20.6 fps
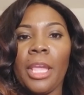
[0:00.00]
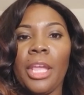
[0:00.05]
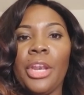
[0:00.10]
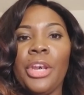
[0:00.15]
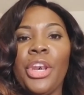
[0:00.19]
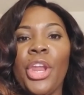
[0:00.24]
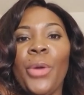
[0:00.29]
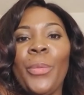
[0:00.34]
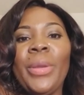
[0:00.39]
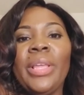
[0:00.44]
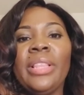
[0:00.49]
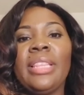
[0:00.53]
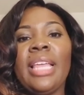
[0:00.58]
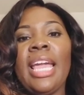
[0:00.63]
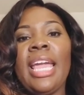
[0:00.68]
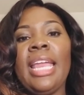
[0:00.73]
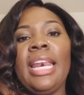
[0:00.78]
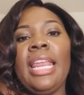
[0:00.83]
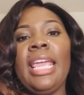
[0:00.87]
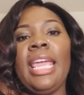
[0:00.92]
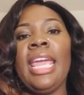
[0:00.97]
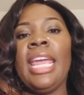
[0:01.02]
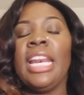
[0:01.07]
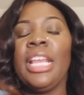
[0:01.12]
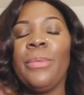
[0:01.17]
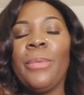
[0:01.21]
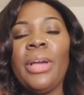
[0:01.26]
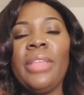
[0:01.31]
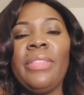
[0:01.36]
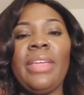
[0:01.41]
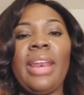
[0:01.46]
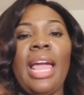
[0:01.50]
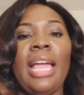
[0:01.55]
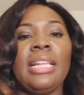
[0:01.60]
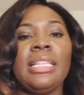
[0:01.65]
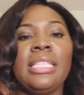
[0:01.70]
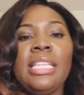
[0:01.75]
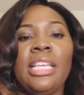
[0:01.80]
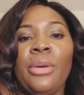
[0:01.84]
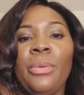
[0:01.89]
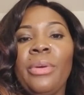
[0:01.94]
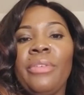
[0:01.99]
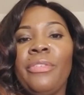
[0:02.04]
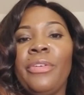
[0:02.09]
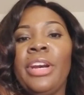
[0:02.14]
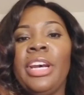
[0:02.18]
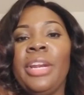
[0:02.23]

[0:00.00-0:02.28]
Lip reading: knowing that anyone that I deal with or